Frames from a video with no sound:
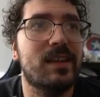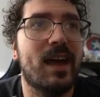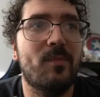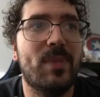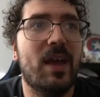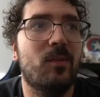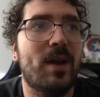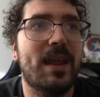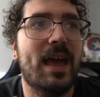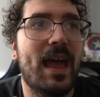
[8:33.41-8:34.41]
Not bad
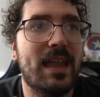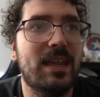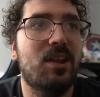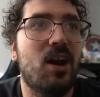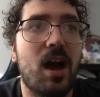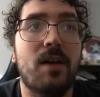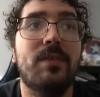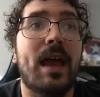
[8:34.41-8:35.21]
way to end it off.